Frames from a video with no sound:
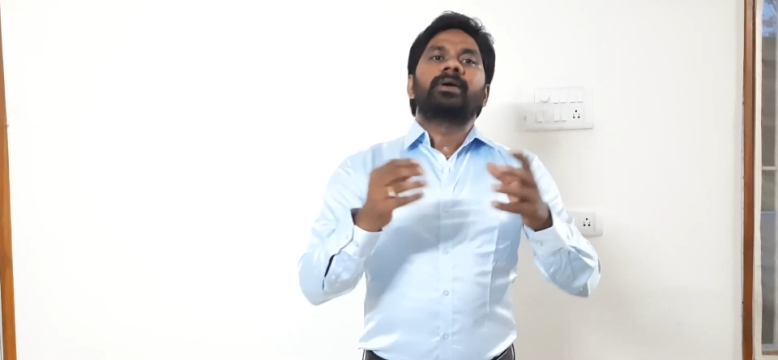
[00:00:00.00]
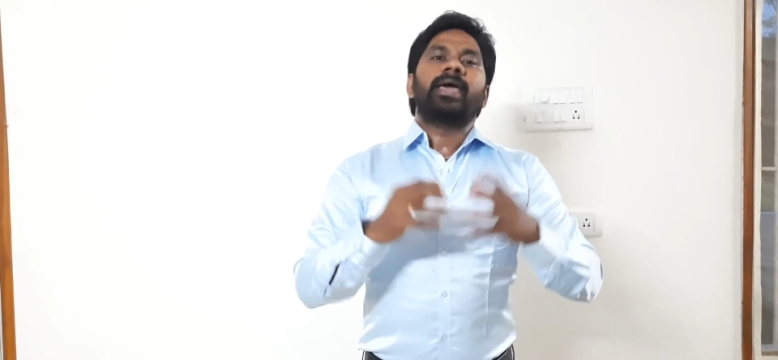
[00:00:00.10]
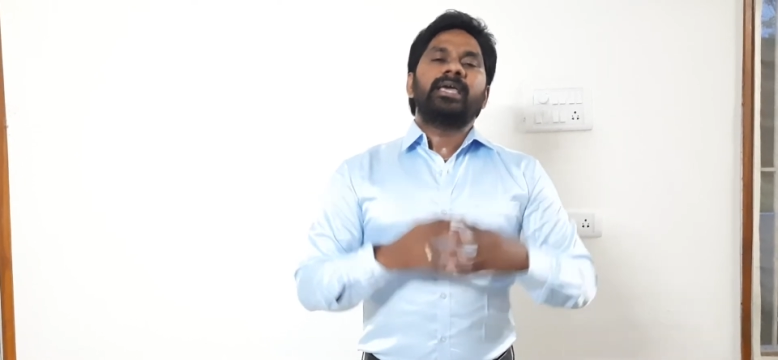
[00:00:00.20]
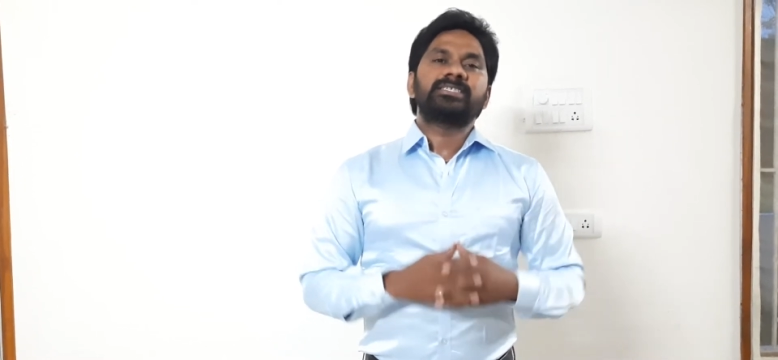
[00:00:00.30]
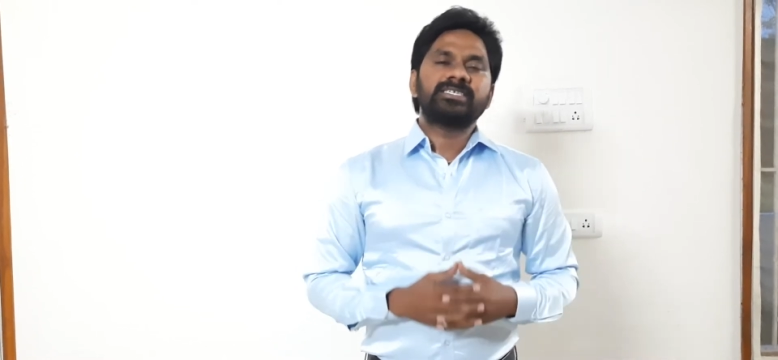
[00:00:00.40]

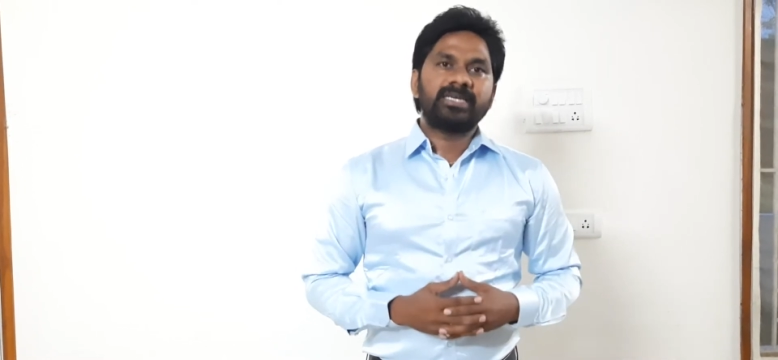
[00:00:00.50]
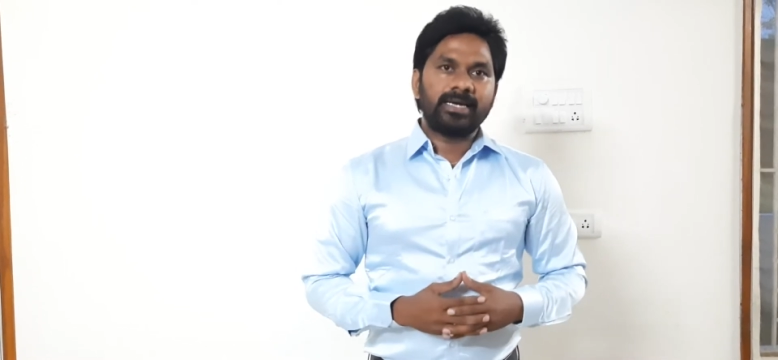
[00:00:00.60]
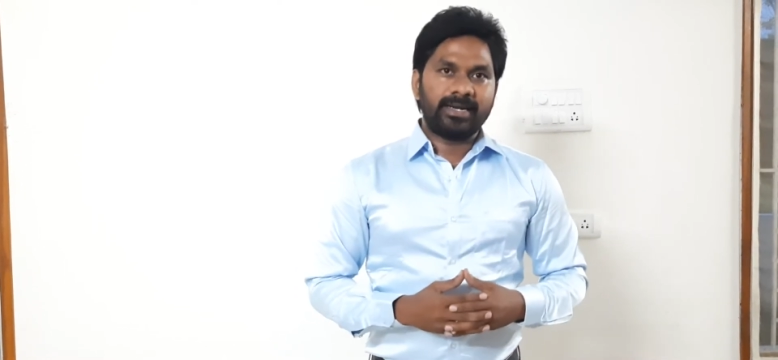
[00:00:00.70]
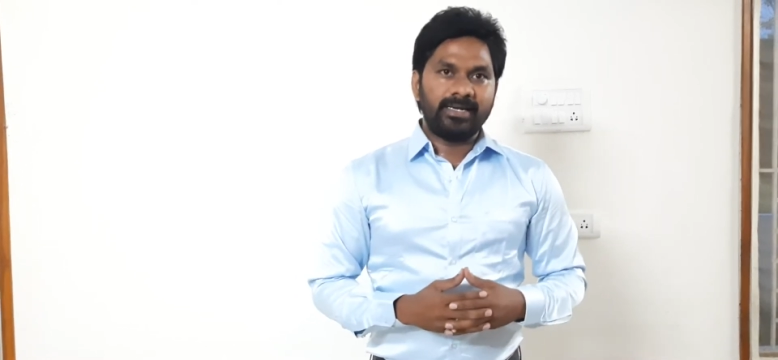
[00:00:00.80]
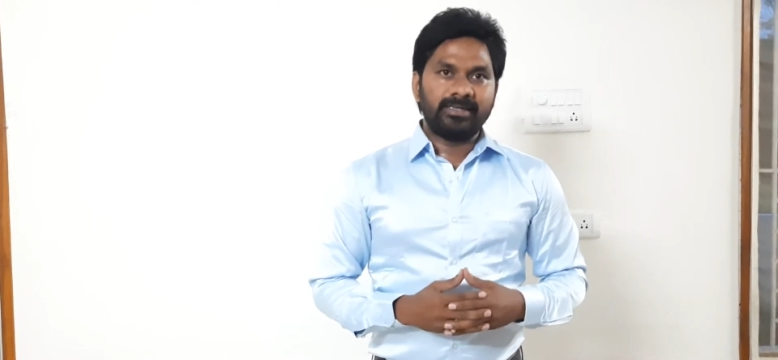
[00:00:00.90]
AC
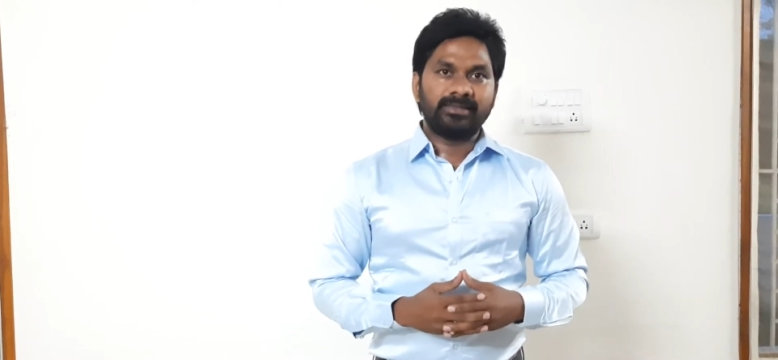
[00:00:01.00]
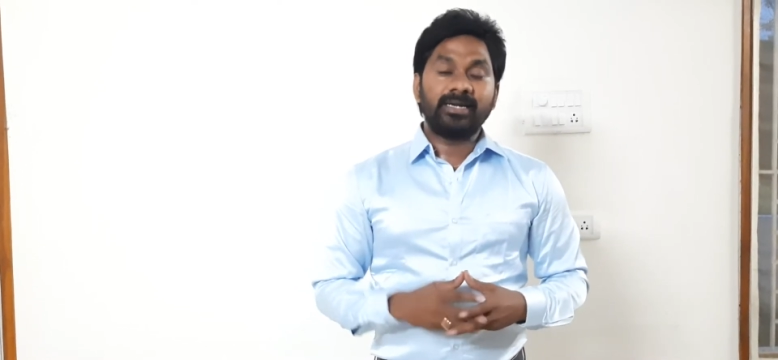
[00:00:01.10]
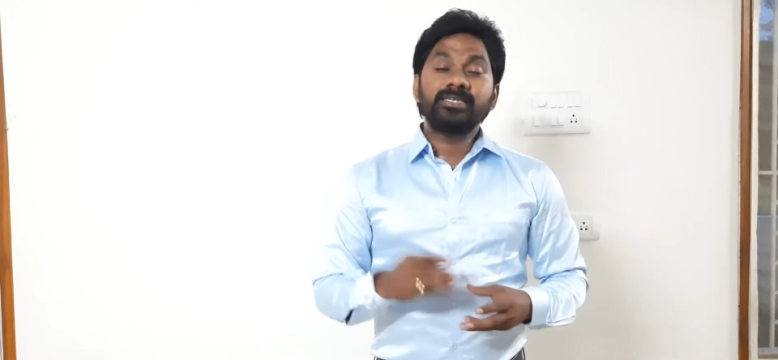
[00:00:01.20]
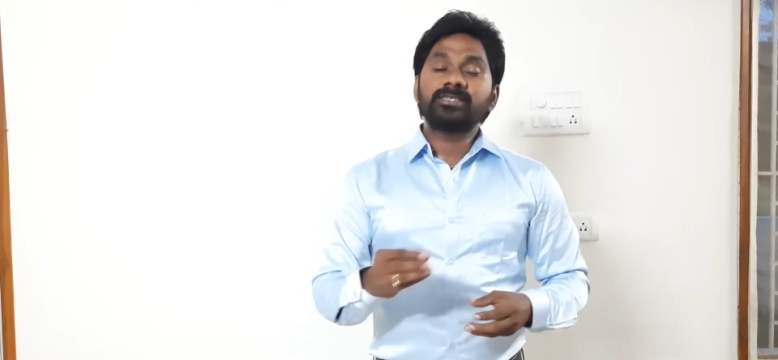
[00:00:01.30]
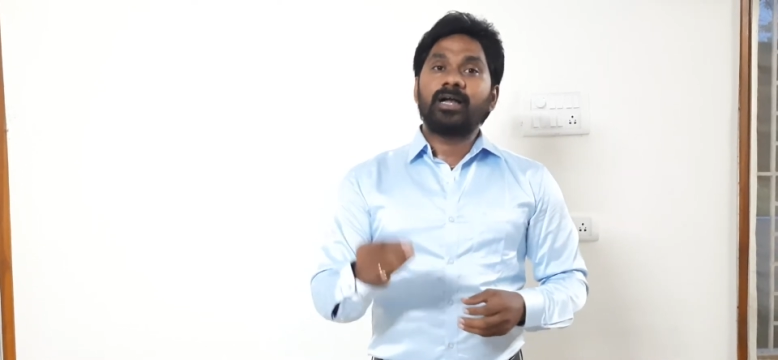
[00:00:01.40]
current.
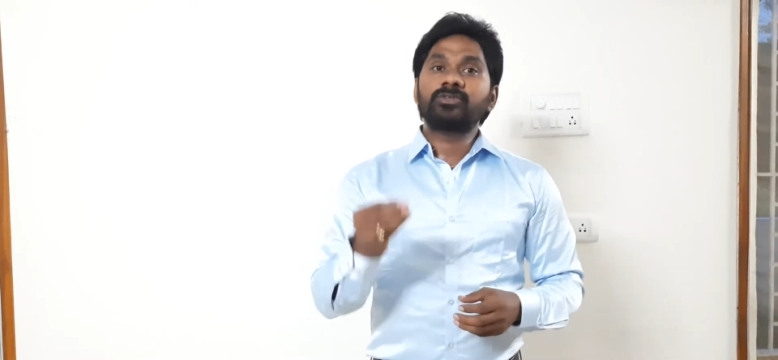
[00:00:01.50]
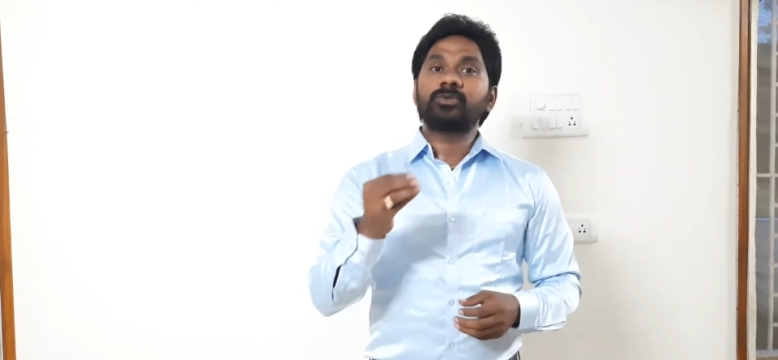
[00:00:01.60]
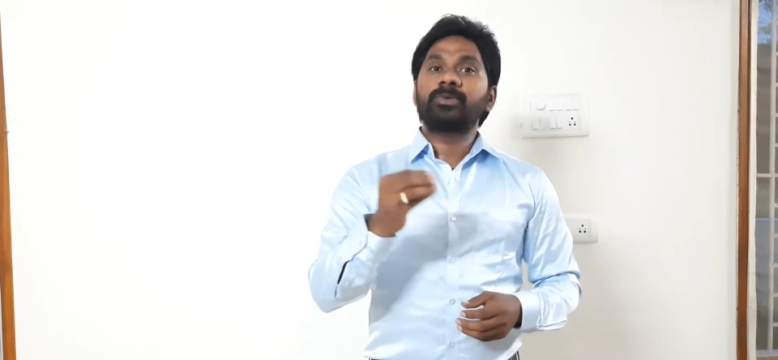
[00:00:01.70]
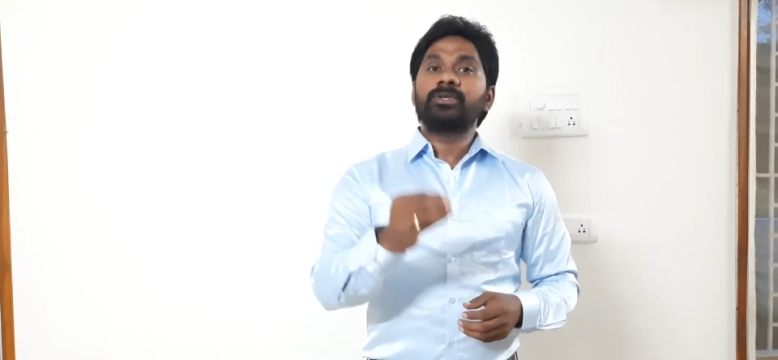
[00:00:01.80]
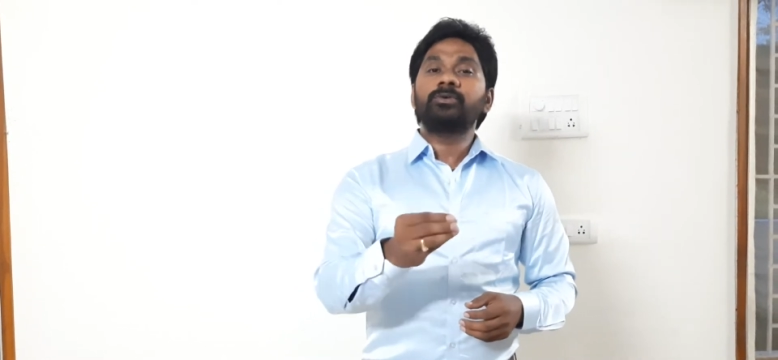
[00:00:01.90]
That is
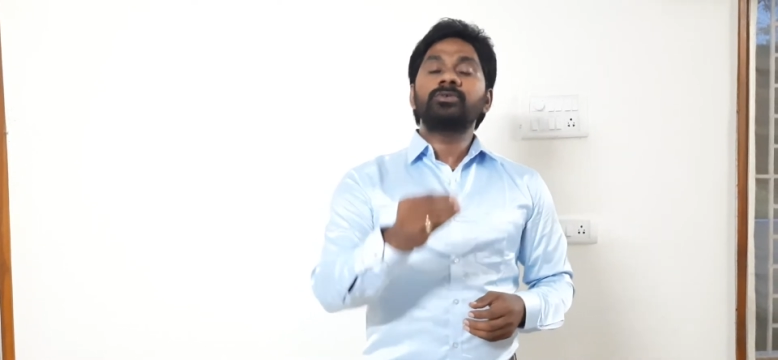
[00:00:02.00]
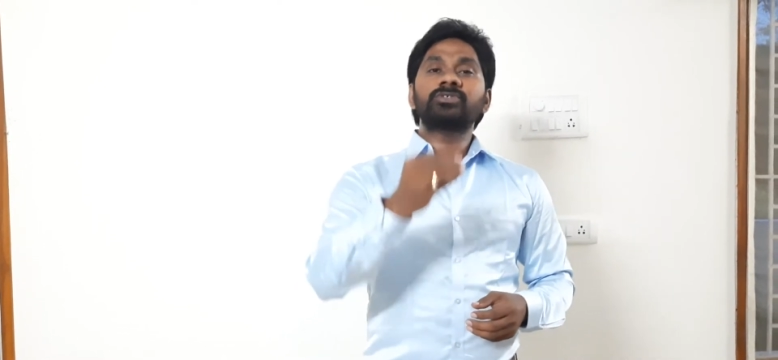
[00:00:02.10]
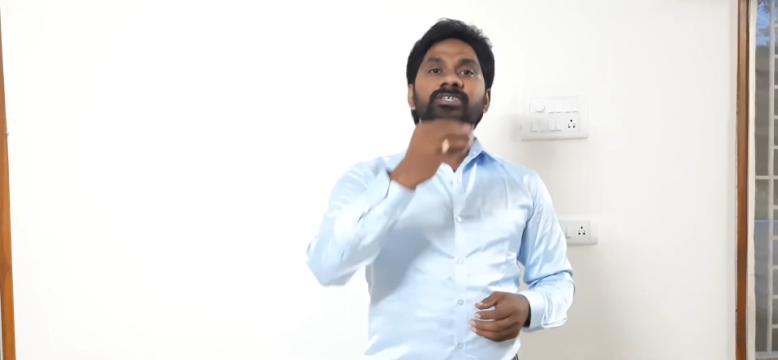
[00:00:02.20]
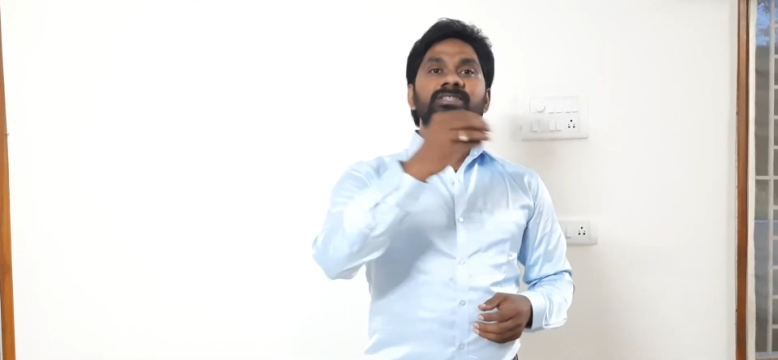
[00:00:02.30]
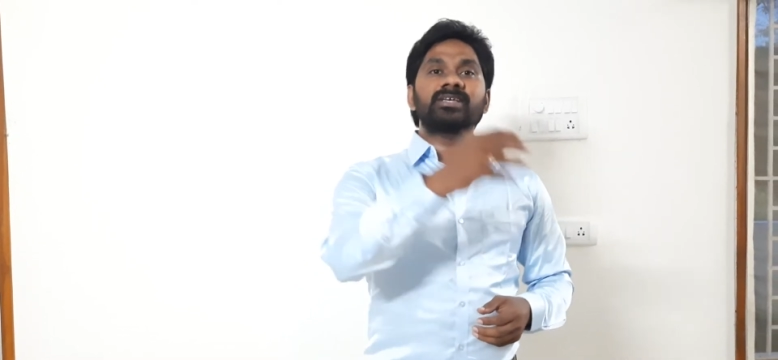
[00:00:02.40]
also be
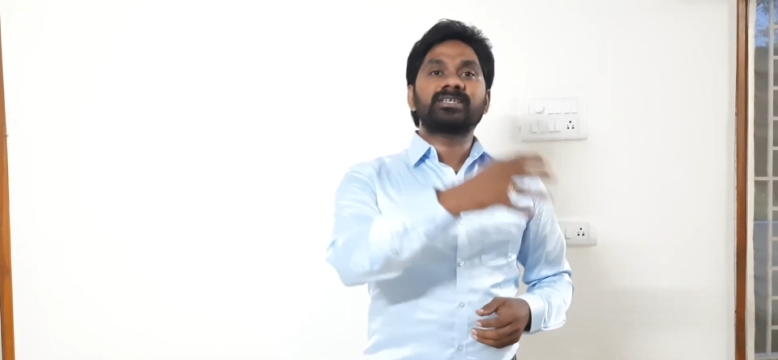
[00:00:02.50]
used in the